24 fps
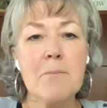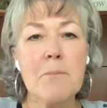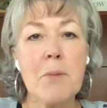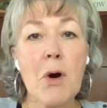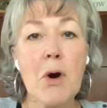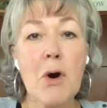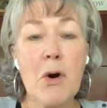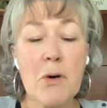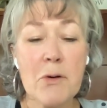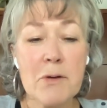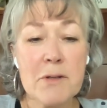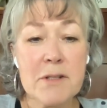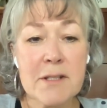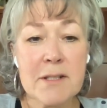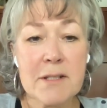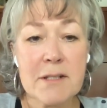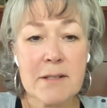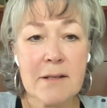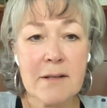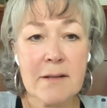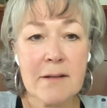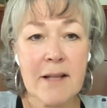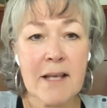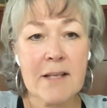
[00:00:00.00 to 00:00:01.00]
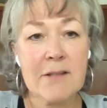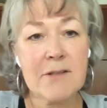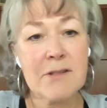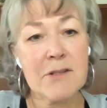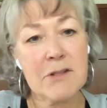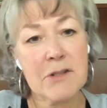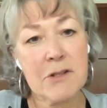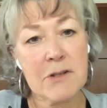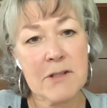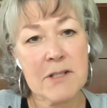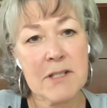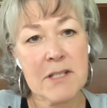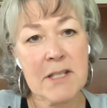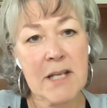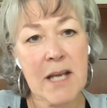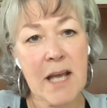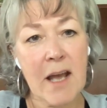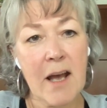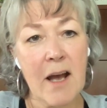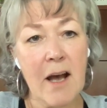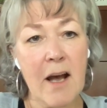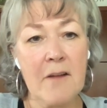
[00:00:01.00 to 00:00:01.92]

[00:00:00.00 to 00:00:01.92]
post that's due today,